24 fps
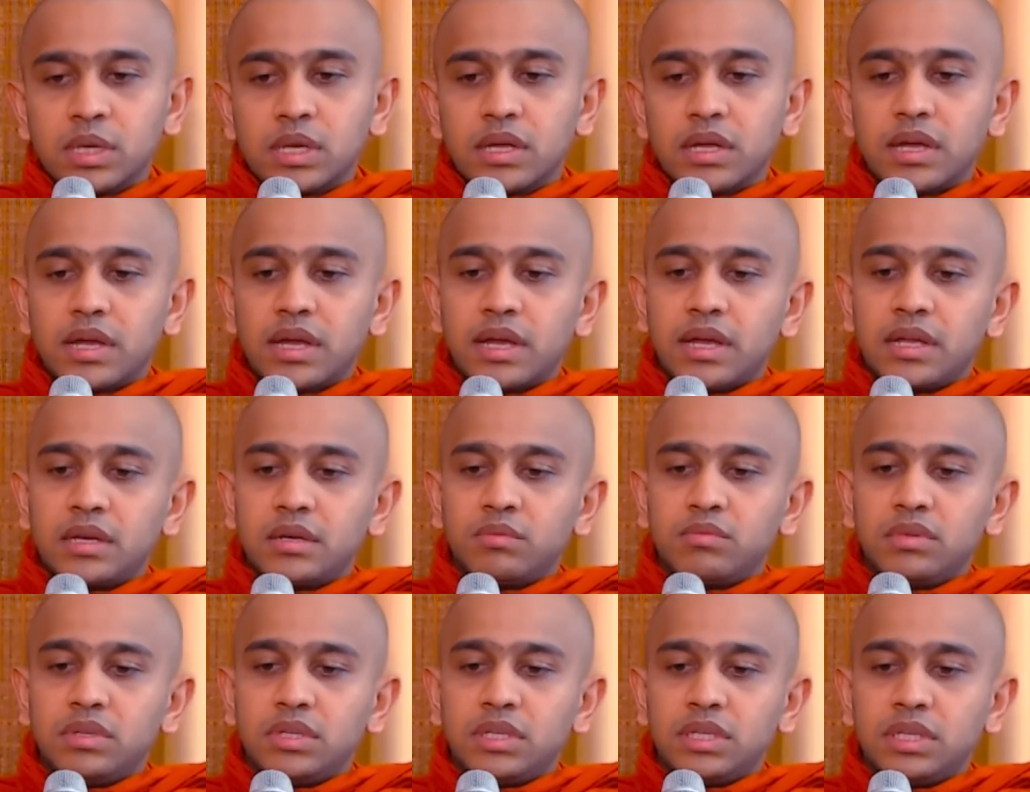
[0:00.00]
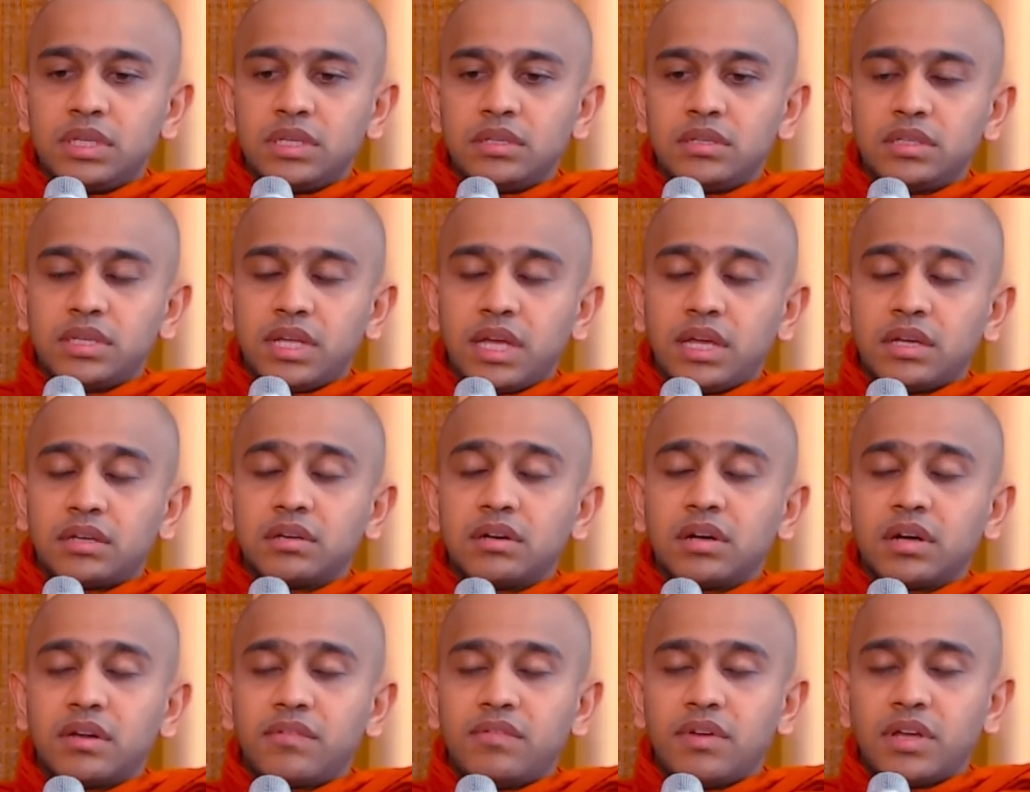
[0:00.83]
and we take
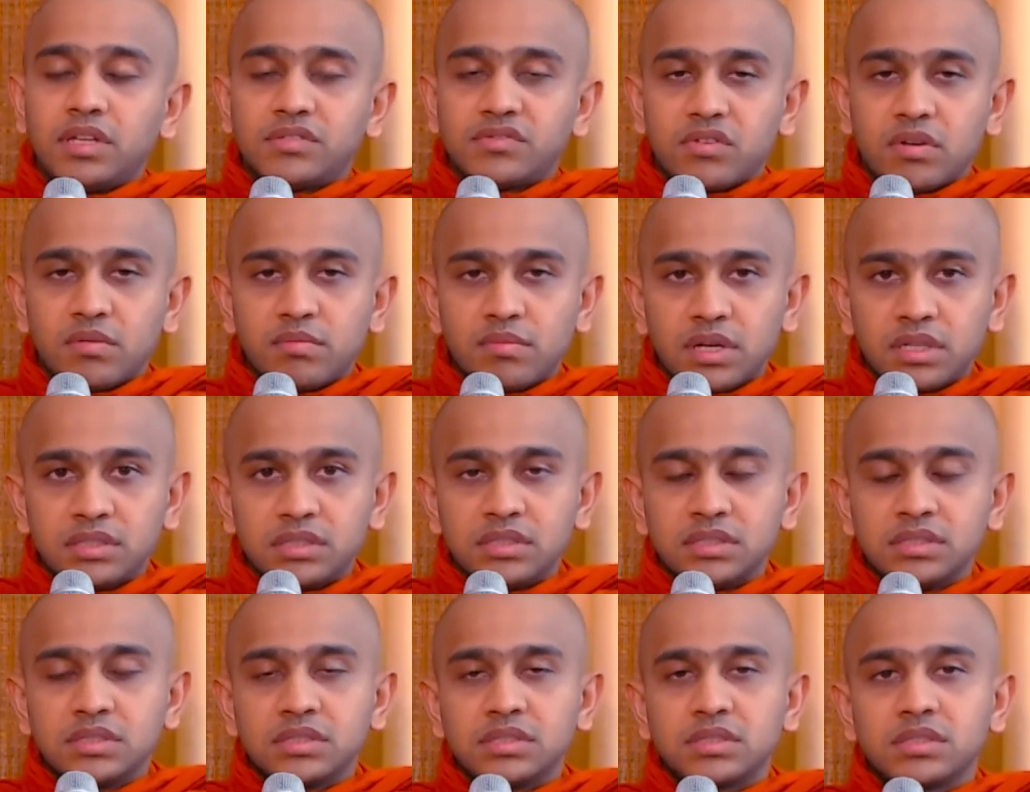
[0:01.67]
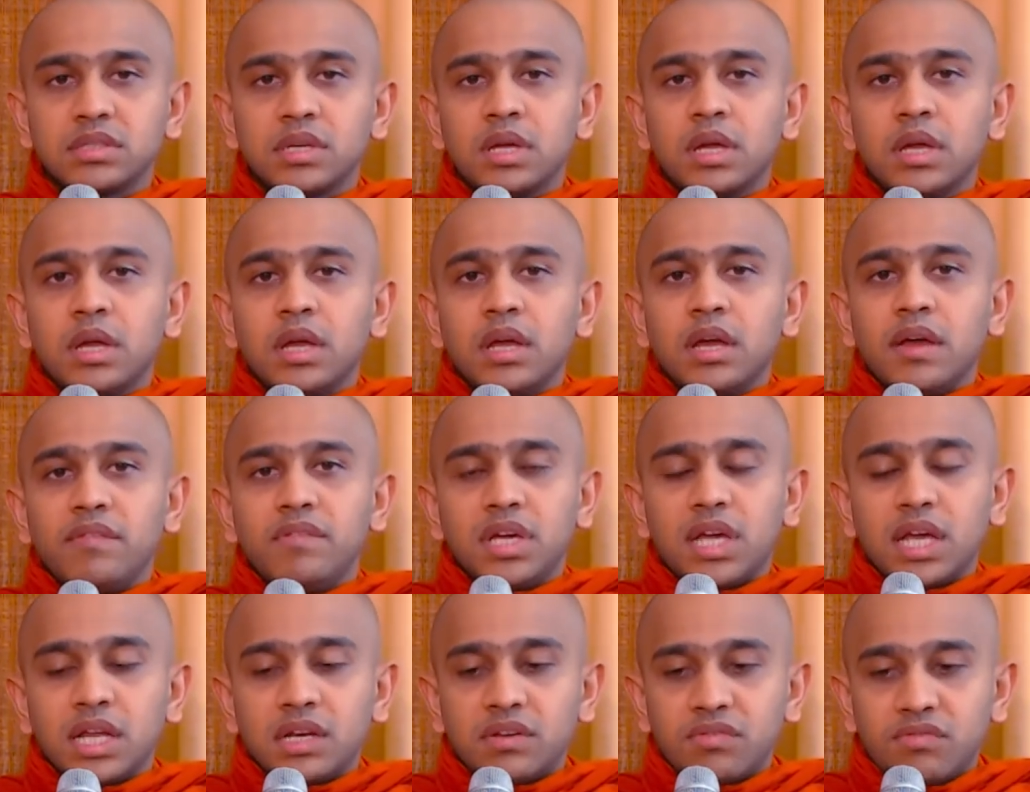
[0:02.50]
revenge from others. We
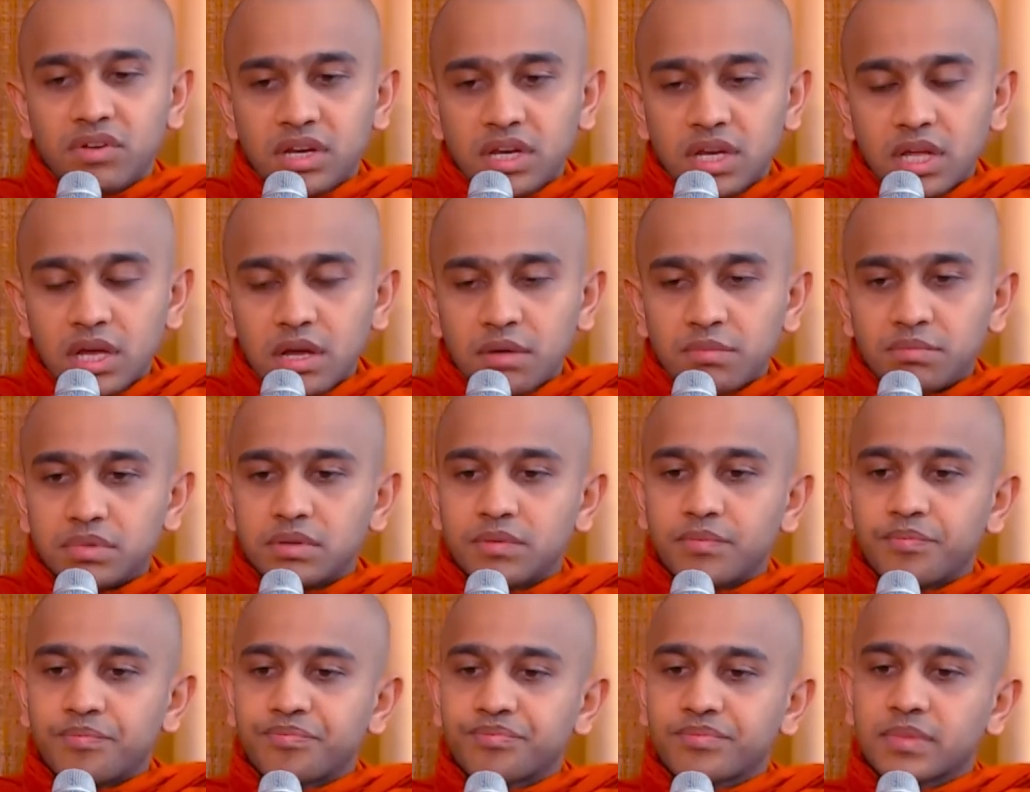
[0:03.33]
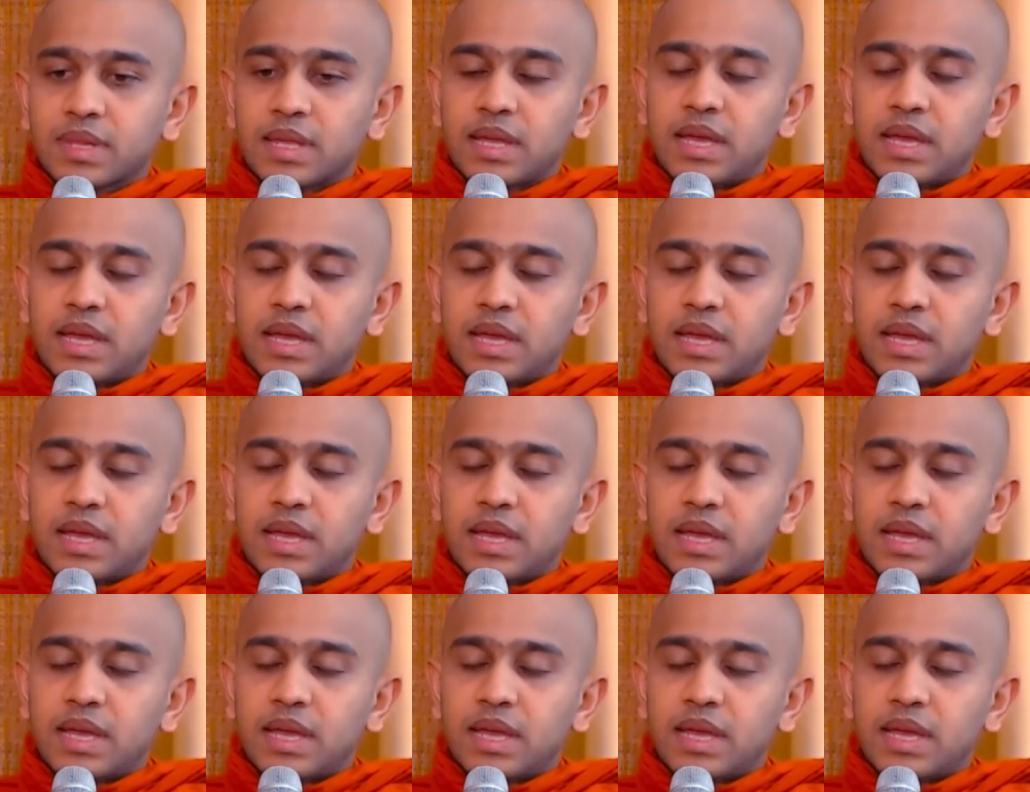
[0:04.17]
get fed up, and